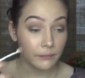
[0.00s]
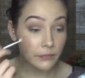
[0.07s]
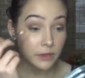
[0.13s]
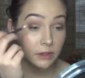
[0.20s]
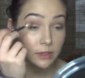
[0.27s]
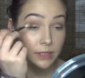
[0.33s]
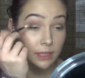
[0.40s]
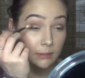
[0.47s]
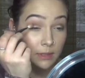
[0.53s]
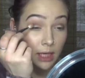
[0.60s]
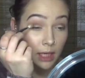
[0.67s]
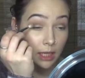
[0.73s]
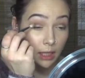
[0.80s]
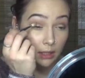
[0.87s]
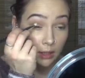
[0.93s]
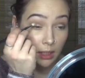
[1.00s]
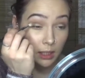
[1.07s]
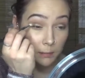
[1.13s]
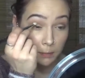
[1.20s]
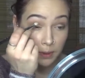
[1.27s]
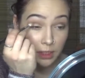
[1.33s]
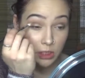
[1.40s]
The reason I'm taking like
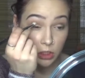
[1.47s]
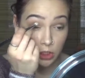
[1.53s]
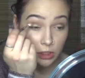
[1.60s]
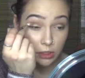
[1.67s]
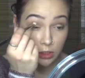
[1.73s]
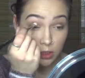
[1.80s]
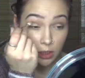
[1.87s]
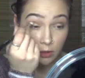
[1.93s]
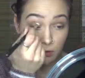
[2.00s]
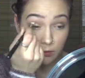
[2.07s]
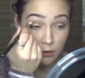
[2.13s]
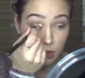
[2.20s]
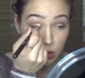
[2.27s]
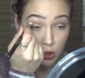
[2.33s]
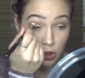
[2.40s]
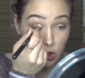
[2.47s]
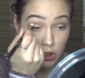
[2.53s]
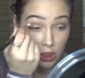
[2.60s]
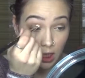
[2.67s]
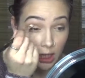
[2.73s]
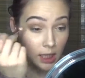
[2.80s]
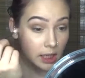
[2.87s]
a peachier tone
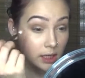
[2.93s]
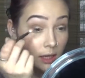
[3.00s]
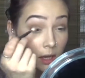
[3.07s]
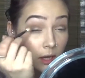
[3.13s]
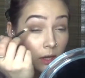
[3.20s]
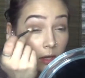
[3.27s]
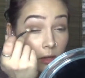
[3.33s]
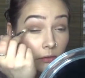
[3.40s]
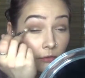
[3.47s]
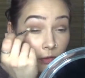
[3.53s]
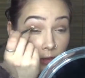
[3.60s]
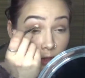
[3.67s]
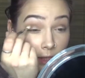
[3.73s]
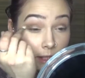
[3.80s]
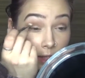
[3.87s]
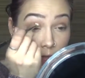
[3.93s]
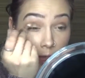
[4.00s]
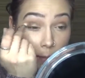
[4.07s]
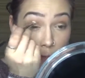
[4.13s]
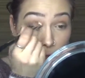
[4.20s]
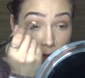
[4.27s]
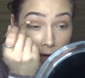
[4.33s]
shade for this
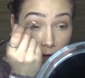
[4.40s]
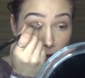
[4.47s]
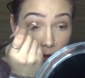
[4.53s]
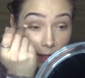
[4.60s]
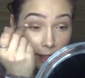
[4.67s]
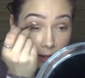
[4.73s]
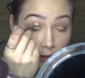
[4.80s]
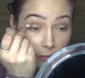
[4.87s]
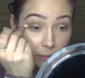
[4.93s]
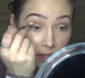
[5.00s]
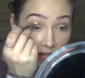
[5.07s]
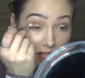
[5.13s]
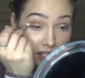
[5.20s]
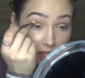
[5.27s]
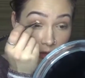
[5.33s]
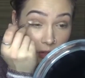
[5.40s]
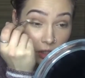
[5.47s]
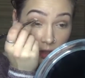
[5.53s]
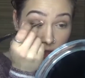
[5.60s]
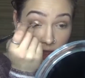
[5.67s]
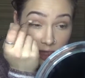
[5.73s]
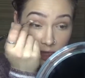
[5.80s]
like brown kind of base
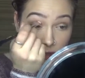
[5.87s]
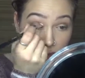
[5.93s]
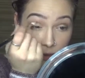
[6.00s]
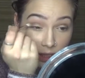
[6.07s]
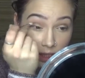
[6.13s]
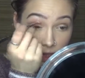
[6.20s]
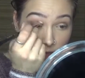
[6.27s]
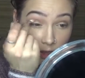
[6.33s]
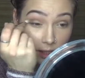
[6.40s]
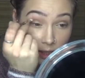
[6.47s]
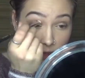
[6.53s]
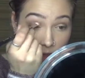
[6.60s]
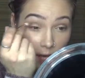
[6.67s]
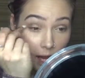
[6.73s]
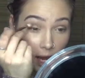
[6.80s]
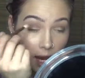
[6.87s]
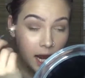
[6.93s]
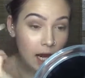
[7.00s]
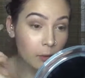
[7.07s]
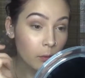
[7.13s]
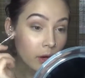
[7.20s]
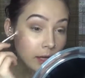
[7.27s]
look is because
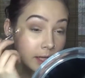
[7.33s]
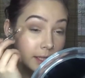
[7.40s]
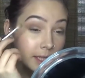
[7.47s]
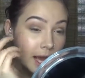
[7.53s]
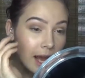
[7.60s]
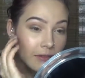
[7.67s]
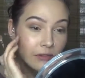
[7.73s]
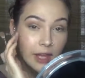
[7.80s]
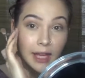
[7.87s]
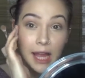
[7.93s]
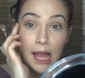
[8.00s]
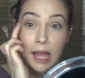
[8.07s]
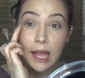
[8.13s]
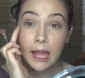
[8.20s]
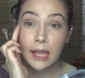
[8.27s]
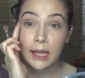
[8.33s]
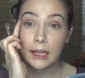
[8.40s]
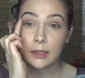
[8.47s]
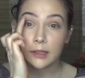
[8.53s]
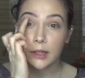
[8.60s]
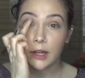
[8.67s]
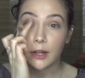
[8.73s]
I want it to have like a
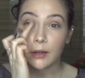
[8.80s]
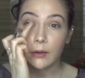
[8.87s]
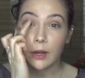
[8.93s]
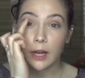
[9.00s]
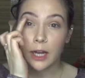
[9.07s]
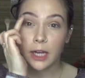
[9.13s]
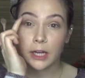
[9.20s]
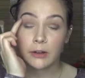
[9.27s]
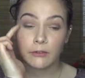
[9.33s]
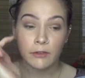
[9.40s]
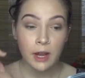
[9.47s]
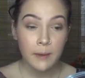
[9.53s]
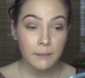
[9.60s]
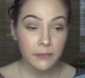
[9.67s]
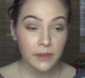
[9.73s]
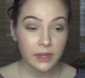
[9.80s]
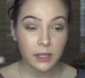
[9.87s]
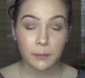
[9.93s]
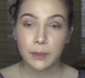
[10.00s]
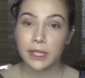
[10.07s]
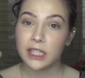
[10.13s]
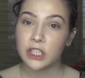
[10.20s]
halo of
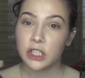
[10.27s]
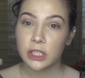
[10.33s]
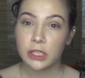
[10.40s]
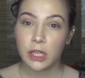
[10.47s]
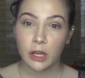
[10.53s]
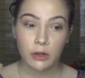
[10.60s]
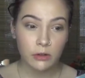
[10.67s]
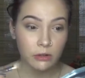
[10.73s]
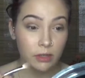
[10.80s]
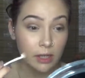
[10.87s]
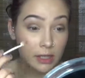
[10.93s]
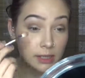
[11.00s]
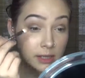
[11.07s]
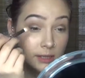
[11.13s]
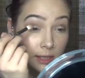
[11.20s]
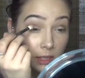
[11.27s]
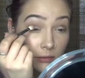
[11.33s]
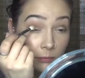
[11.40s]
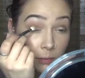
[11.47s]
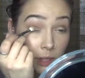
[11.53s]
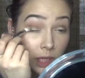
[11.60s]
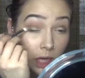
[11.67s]
the peachy tone instead
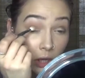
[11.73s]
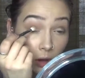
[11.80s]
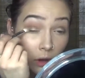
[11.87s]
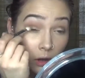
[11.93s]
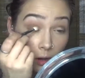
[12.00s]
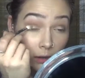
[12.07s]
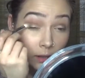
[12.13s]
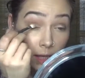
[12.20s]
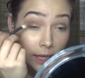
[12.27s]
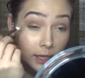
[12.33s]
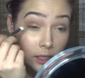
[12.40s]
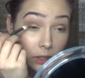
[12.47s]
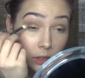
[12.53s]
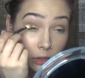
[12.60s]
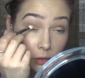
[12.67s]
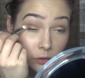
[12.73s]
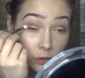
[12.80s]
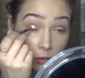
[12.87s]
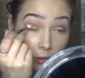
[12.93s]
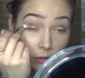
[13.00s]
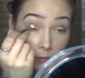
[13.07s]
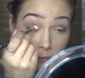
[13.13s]
of being all like
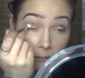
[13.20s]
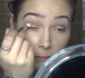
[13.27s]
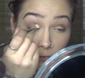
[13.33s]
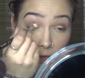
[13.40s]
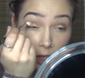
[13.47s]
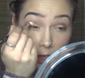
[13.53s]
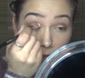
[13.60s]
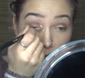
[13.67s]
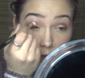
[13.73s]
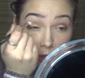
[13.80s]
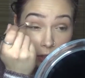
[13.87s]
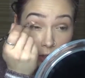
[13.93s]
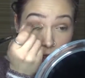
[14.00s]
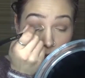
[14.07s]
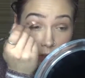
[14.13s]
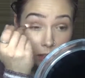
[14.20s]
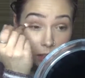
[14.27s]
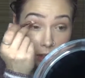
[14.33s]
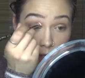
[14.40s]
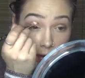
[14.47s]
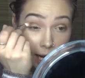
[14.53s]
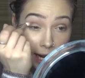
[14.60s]
neutral, just
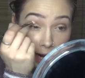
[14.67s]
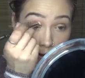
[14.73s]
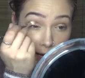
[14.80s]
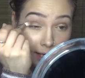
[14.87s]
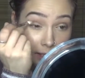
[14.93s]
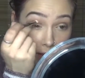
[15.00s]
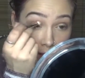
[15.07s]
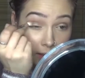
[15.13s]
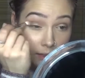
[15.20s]
to add